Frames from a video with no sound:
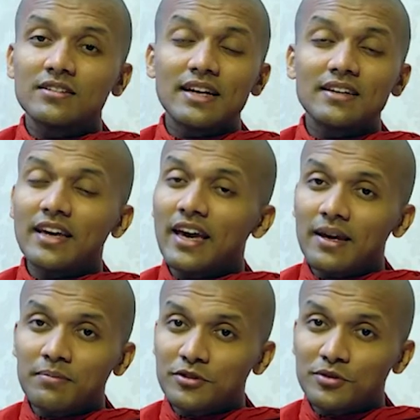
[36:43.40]
that
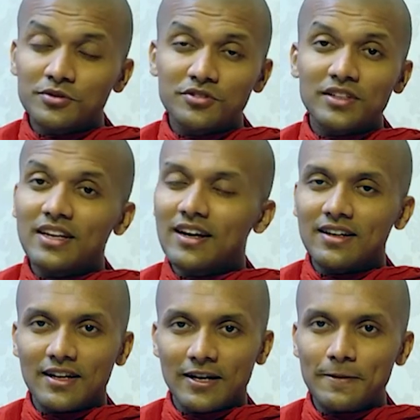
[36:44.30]
came to Sri
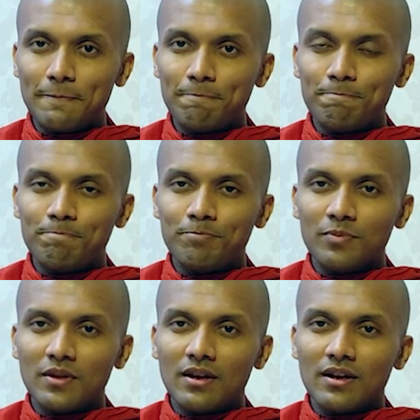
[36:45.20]
Lanka
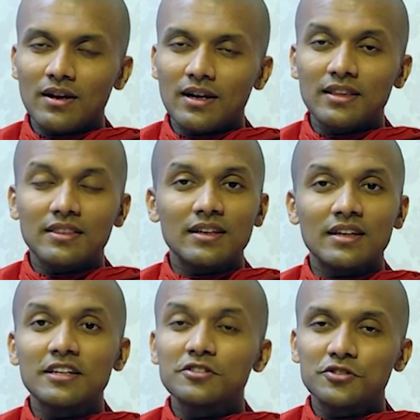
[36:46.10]
in the
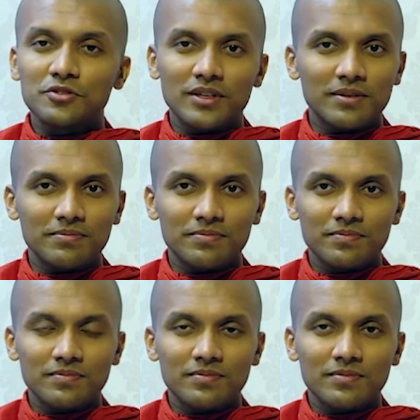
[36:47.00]
history.
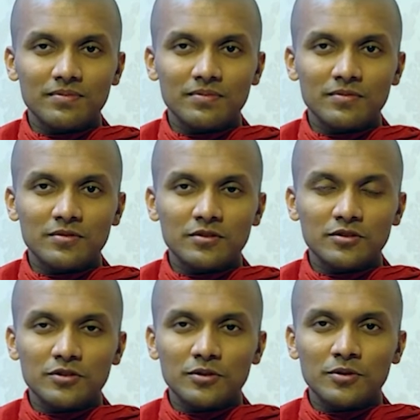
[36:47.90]

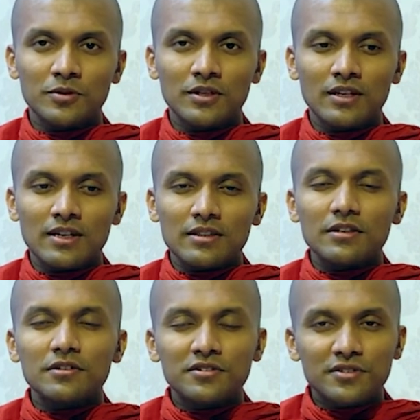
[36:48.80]
So
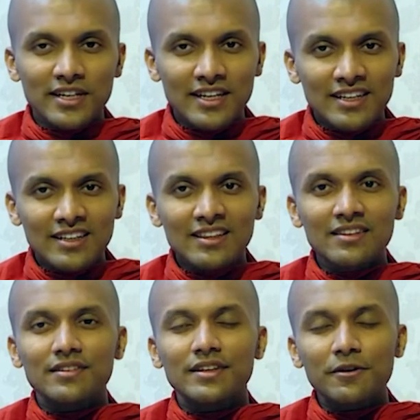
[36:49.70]
the real
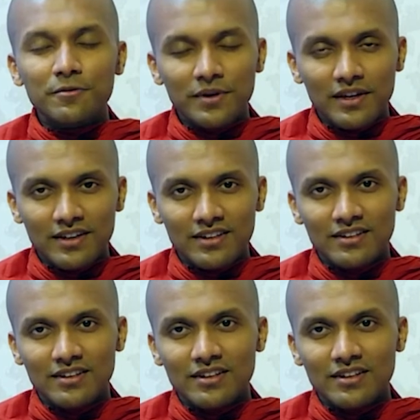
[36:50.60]
New Year